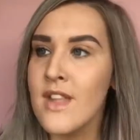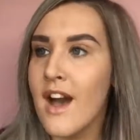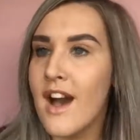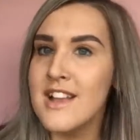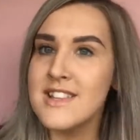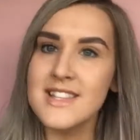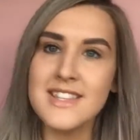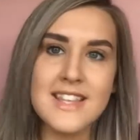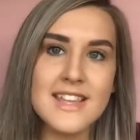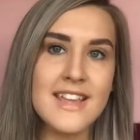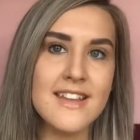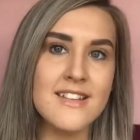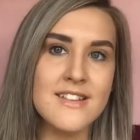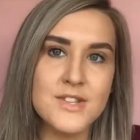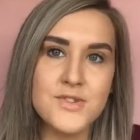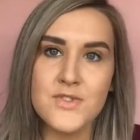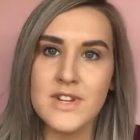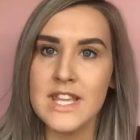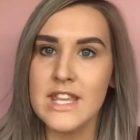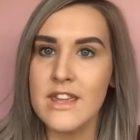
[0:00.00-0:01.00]
I just think it
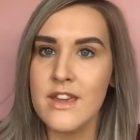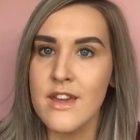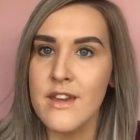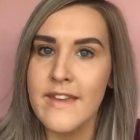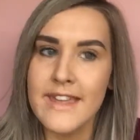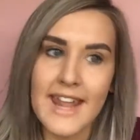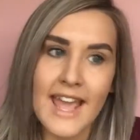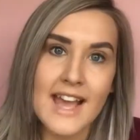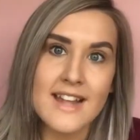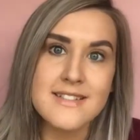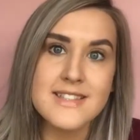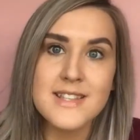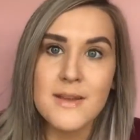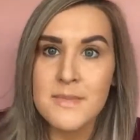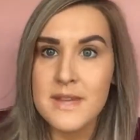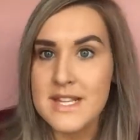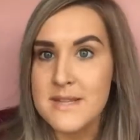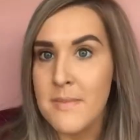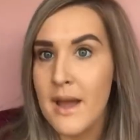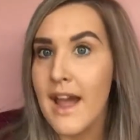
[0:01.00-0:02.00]
looks really cute and it adds
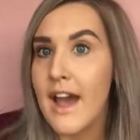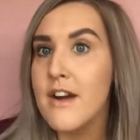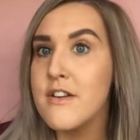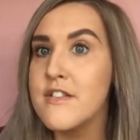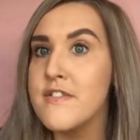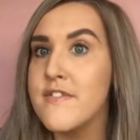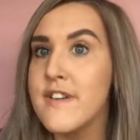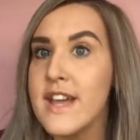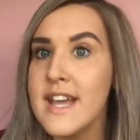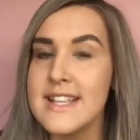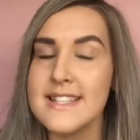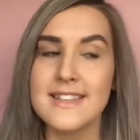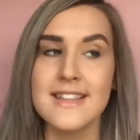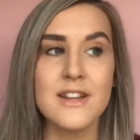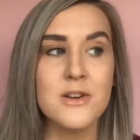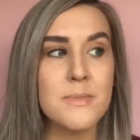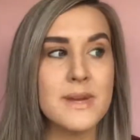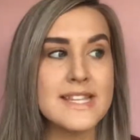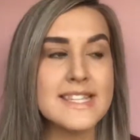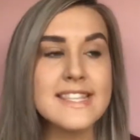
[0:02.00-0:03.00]
something to my outfit. It's a
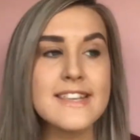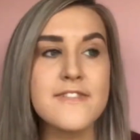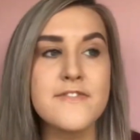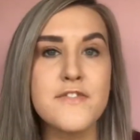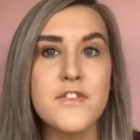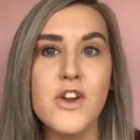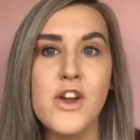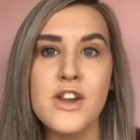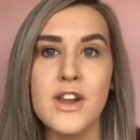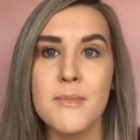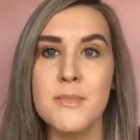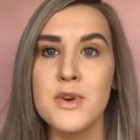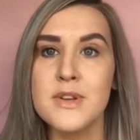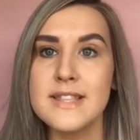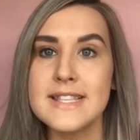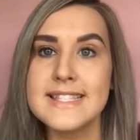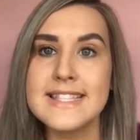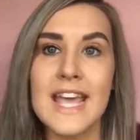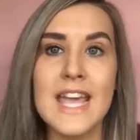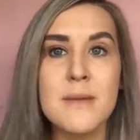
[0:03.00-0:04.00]
little bit different. I'm not
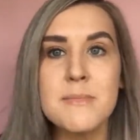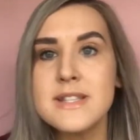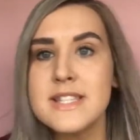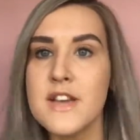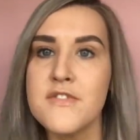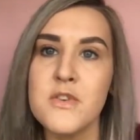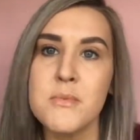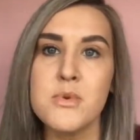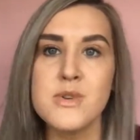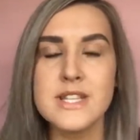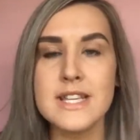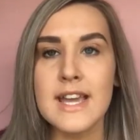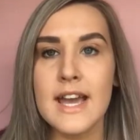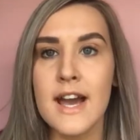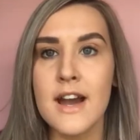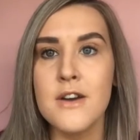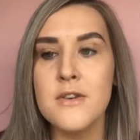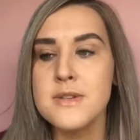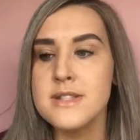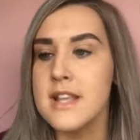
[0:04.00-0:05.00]
the same as everybody
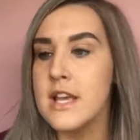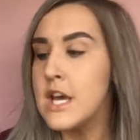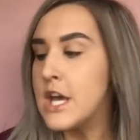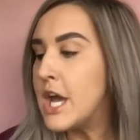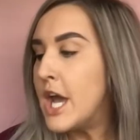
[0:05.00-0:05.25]
else.